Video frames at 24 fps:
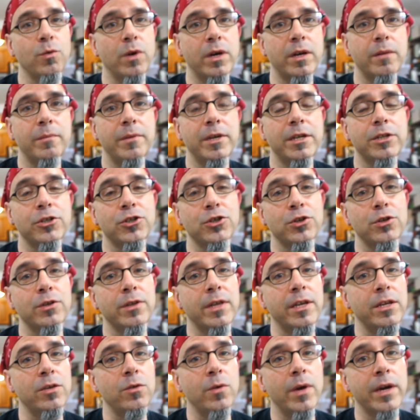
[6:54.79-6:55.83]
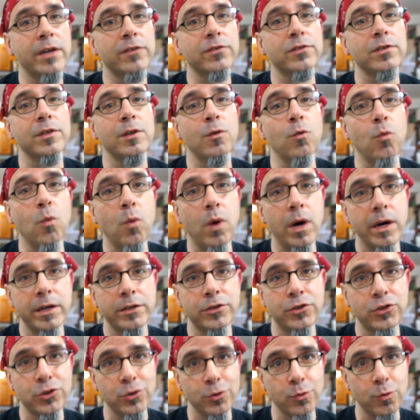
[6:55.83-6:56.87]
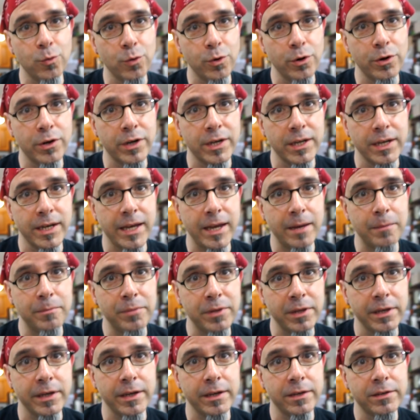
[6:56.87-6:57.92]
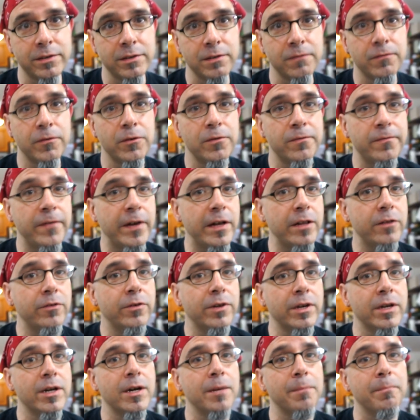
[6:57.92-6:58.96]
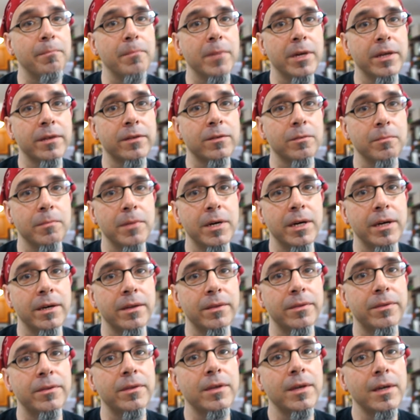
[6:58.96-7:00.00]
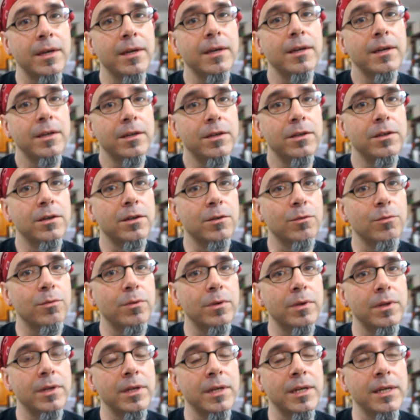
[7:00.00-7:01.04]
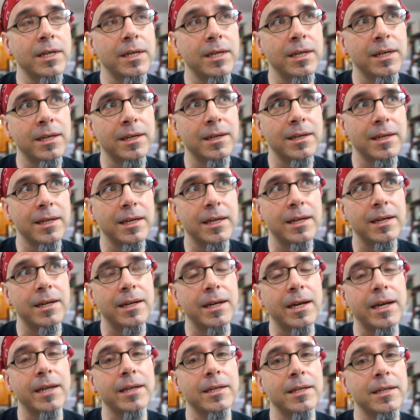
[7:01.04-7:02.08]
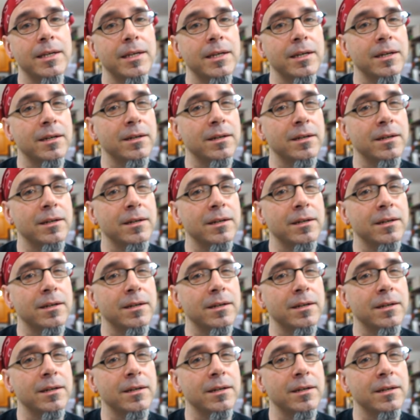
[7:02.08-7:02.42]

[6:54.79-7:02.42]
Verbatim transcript: want to make sure that you actually want your work in that place. If you're following up month to month, you could really get an idea